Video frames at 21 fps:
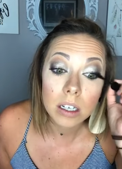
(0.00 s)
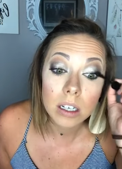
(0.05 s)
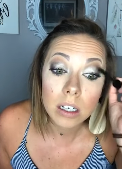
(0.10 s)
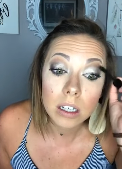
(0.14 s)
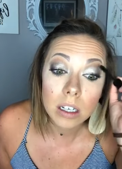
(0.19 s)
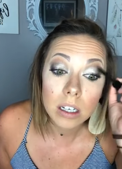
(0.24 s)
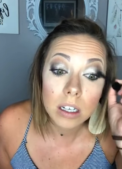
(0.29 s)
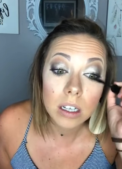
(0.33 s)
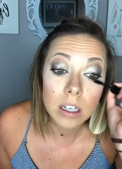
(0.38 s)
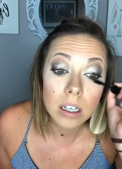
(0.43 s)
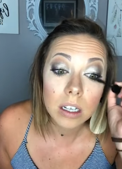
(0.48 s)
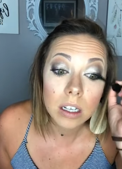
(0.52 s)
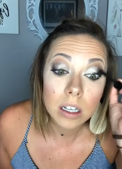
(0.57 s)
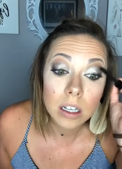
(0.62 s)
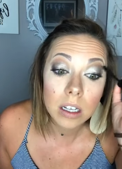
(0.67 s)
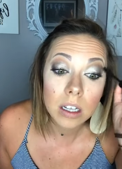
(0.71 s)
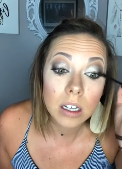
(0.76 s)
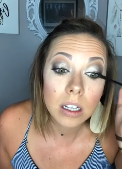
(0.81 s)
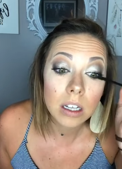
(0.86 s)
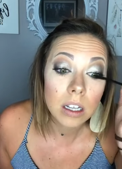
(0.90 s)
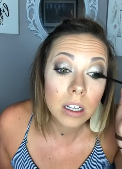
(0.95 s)

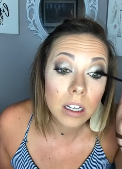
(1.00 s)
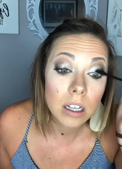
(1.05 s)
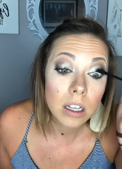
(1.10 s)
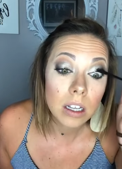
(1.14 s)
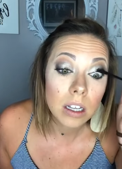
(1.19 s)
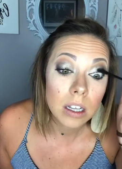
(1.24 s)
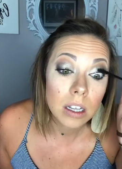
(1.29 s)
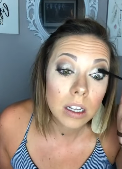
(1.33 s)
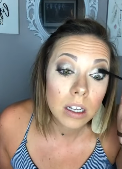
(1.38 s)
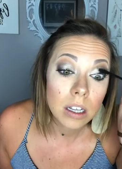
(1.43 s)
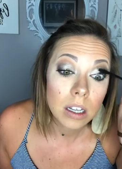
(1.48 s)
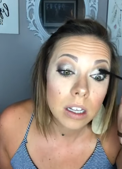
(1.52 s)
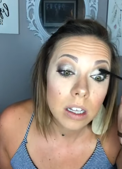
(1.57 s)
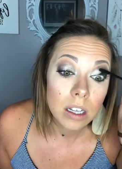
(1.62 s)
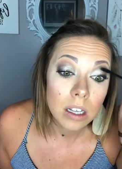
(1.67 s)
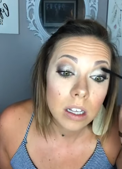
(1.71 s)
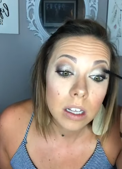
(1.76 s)
Nobody speaks.